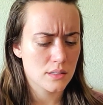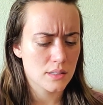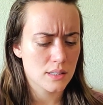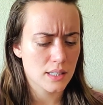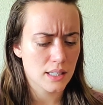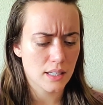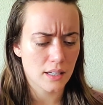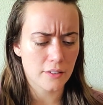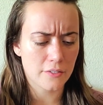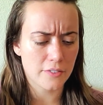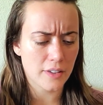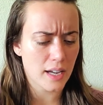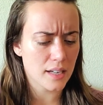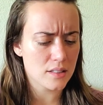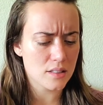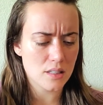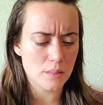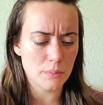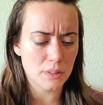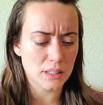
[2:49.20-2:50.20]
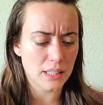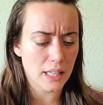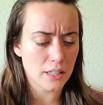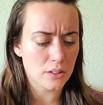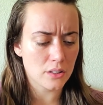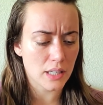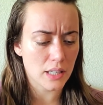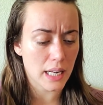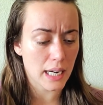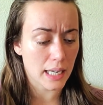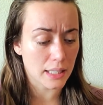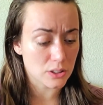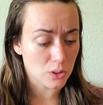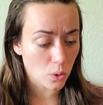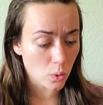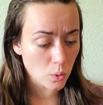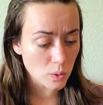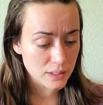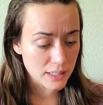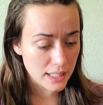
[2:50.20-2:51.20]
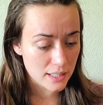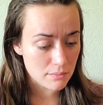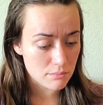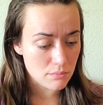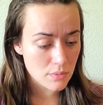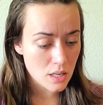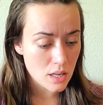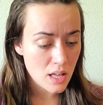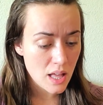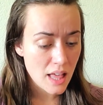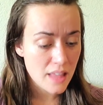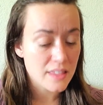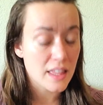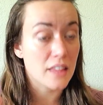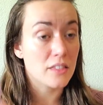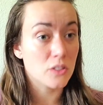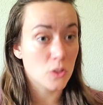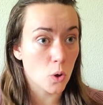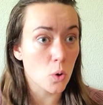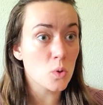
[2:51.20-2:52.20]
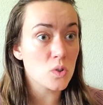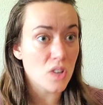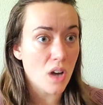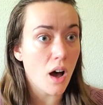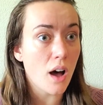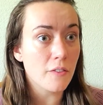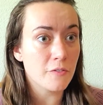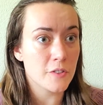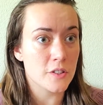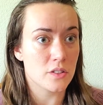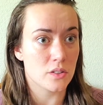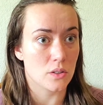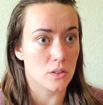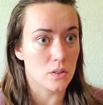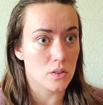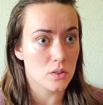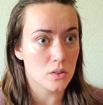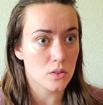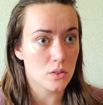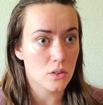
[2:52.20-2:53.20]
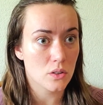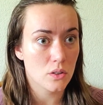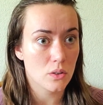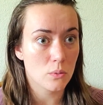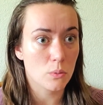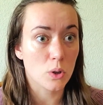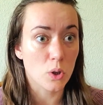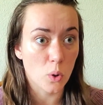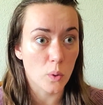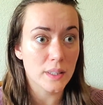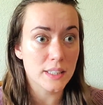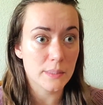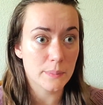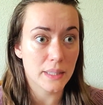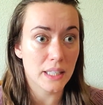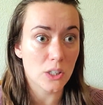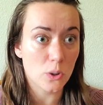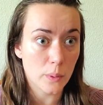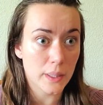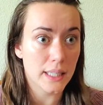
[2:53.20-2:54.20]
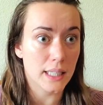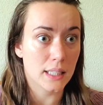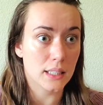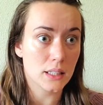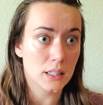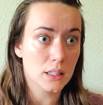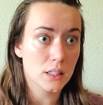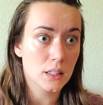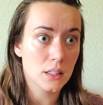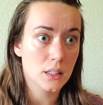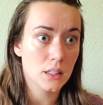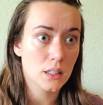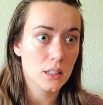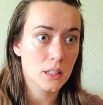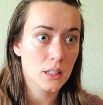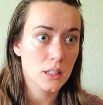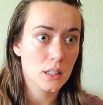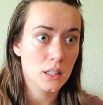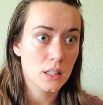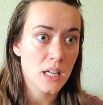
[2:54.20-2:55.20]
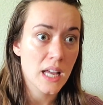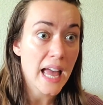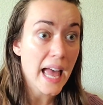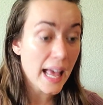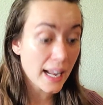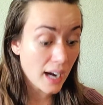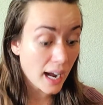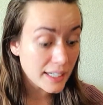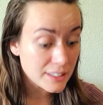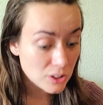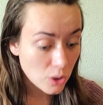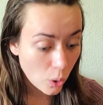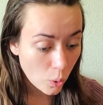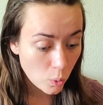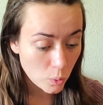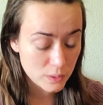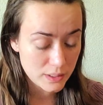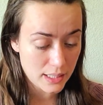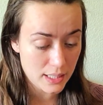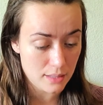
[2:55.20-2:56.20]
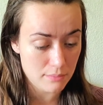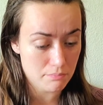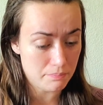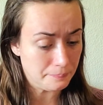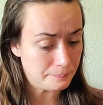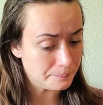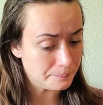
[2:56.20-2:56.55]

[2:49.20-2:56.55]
And I faxed him a letter, and I told him that those officers were going to be acquitted. And I told him,